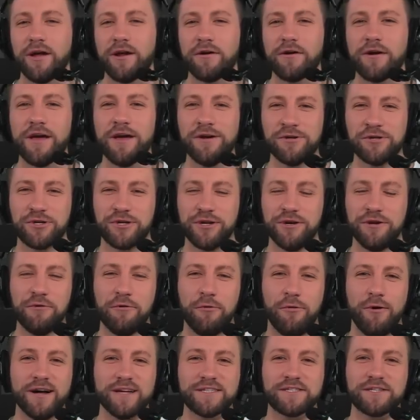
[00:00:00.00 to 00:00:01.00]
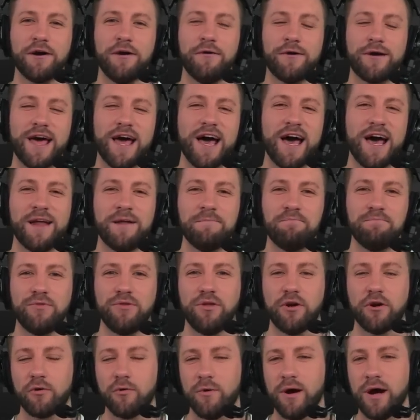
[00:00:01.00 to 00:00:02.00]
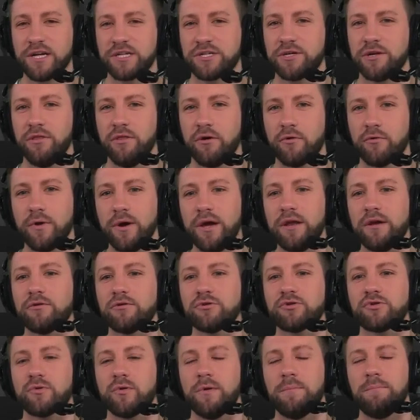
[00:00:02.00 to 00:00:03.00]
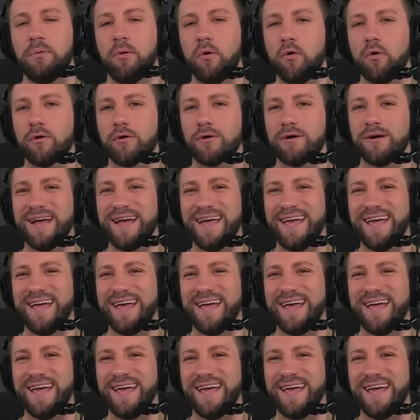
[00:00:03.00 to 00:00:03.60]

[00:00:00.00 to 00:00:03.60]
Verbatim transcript: Raider Nation, what's going on? You're watching the Raiders Report,